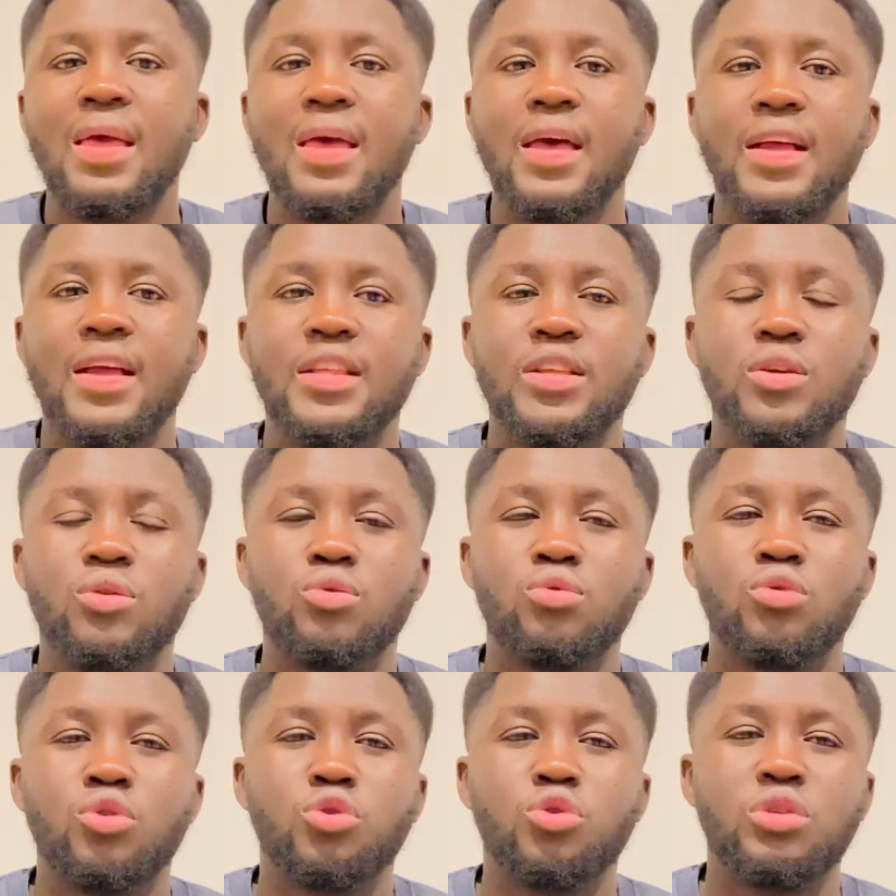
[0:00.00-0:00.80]
and they're
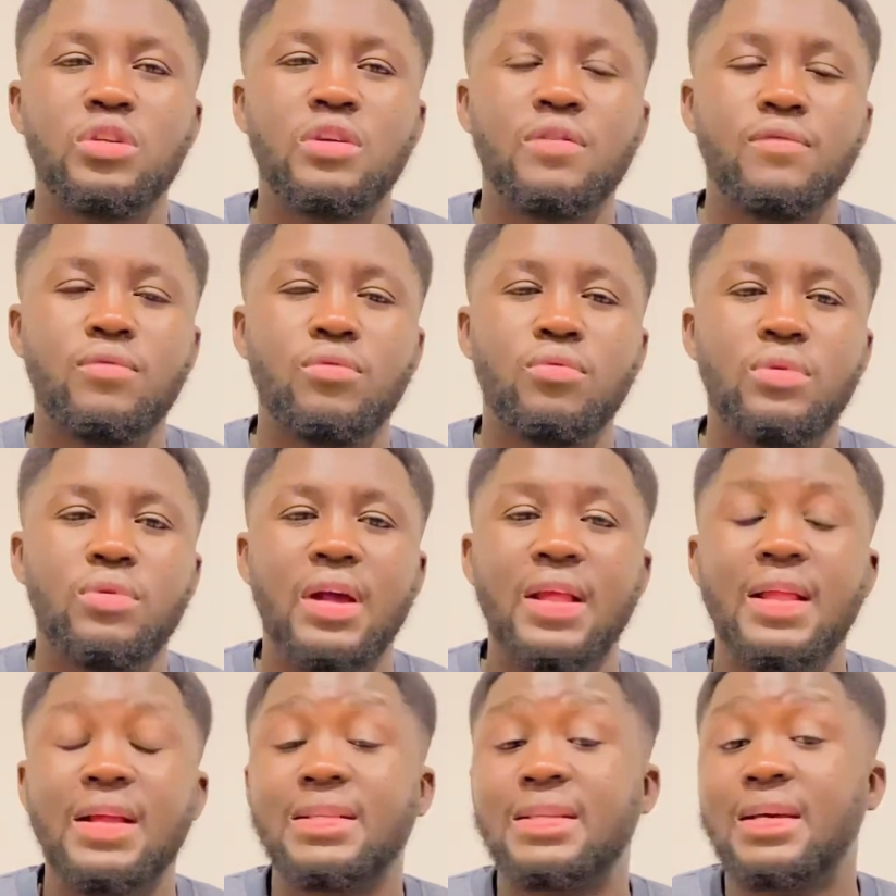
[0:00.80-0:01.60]
going to give you
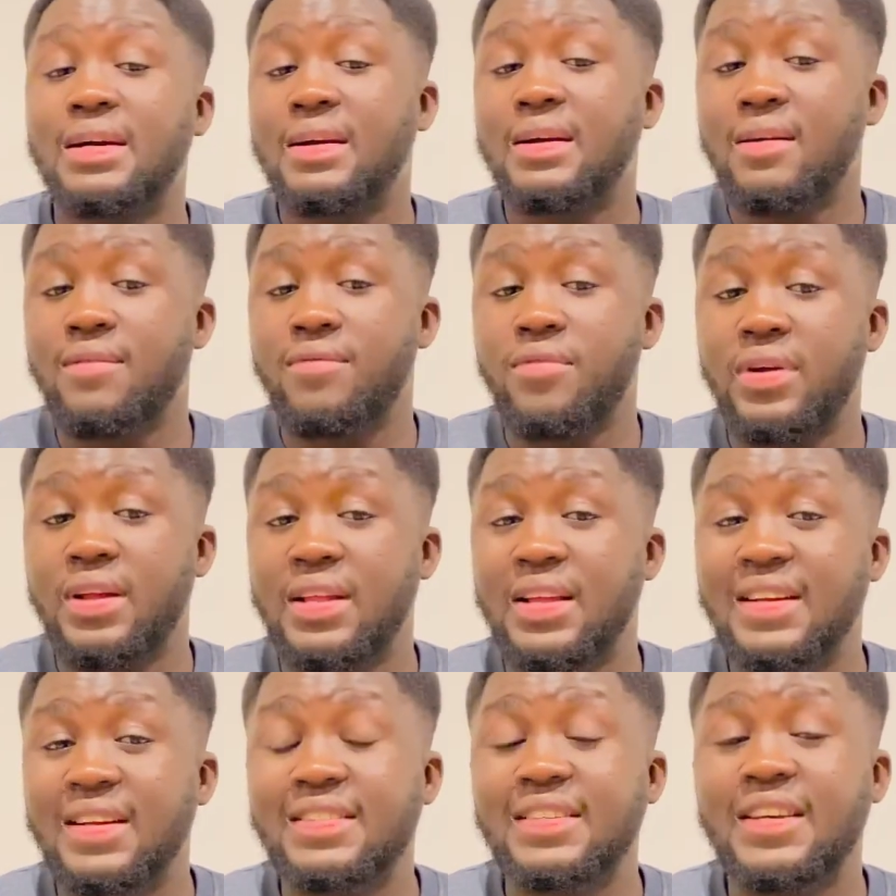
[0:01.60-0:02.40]
a letter covering
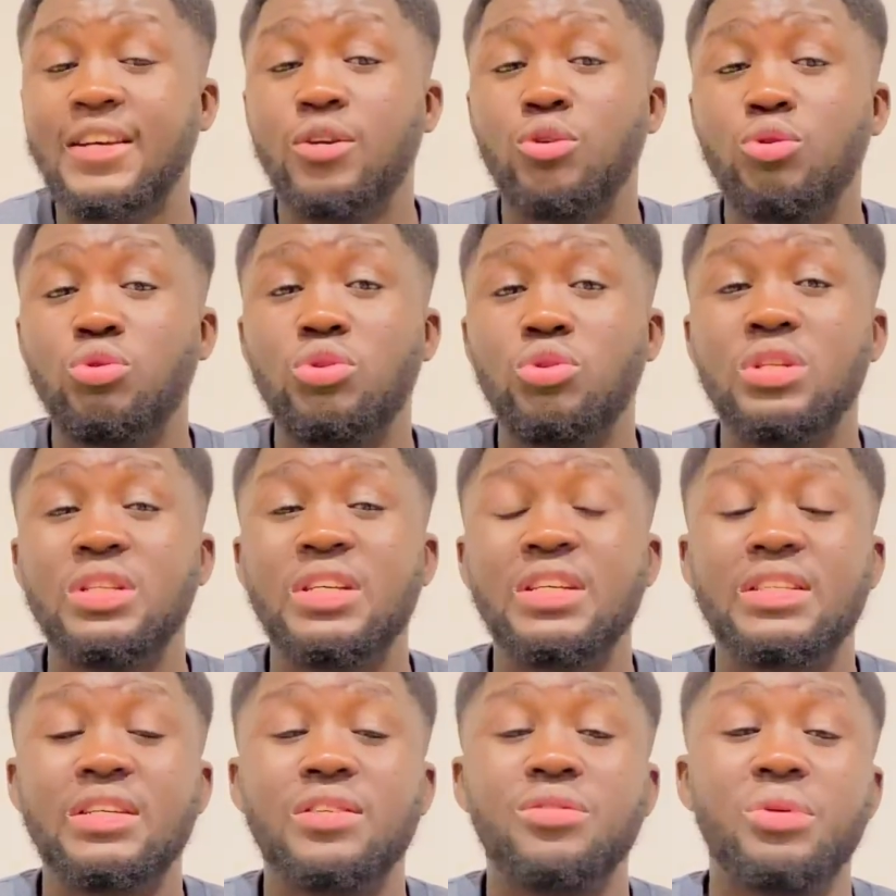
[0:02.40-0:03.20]
that, and you don't
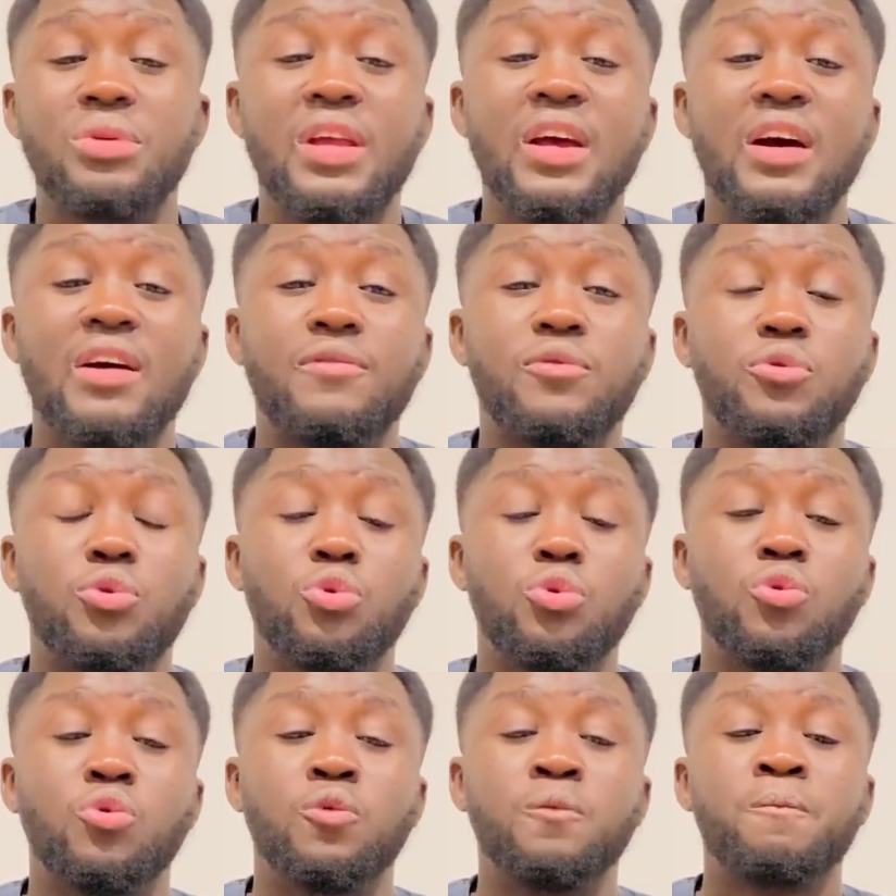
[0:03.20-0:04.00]
necessarily have
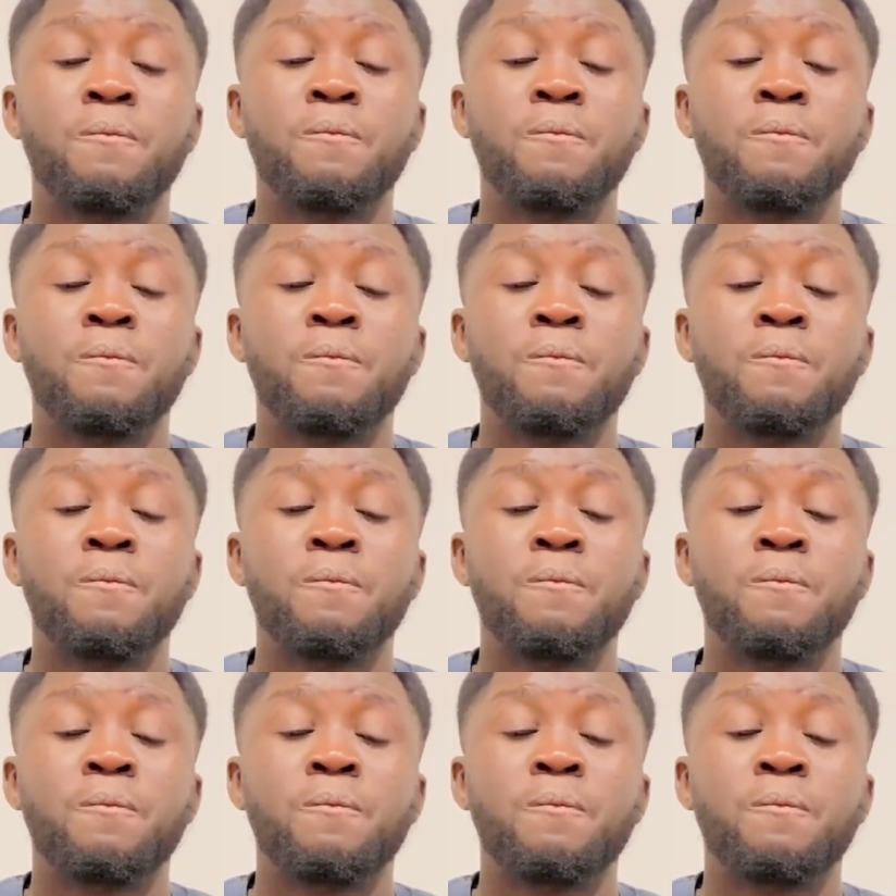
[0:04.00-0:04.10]
to